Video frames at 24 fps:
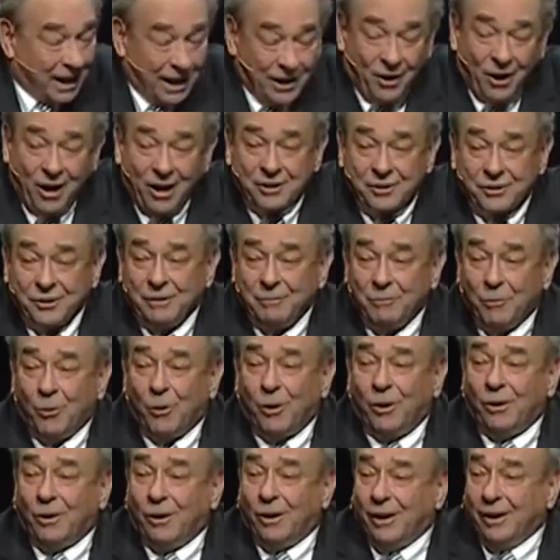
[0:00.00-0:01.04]
An
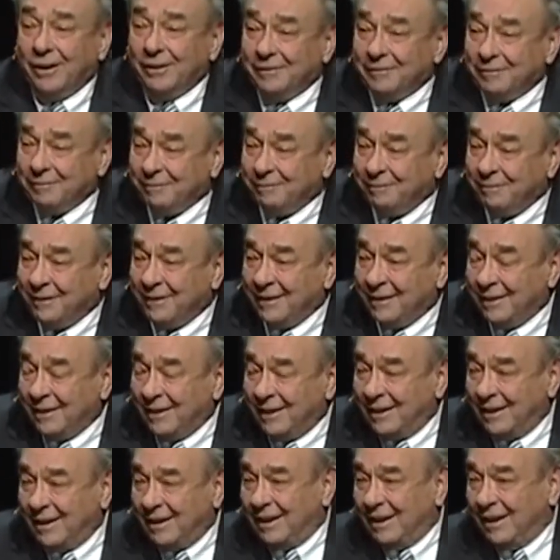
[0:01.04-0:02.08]
oxymoron
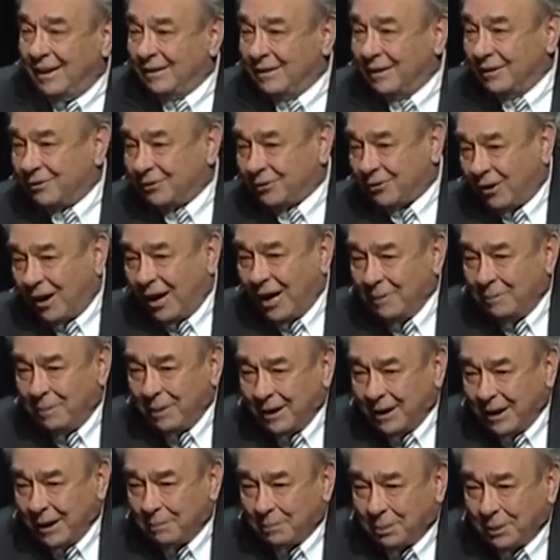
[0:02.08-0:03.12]

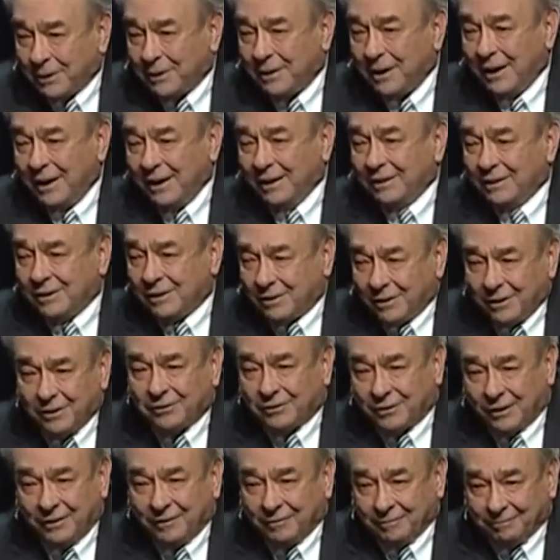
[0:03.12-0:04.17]
describing a pretend
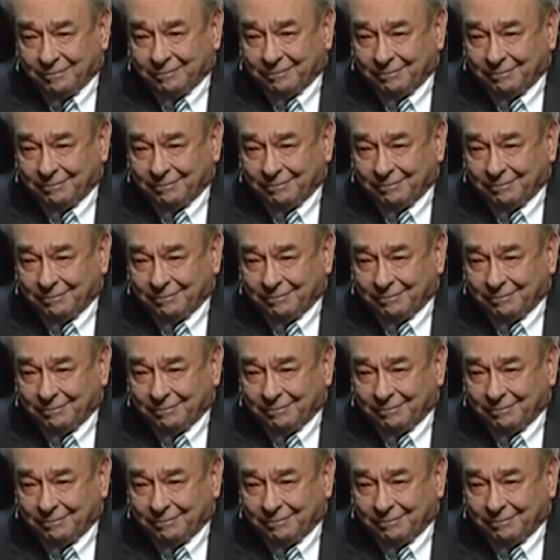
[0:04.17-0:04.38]
Christian.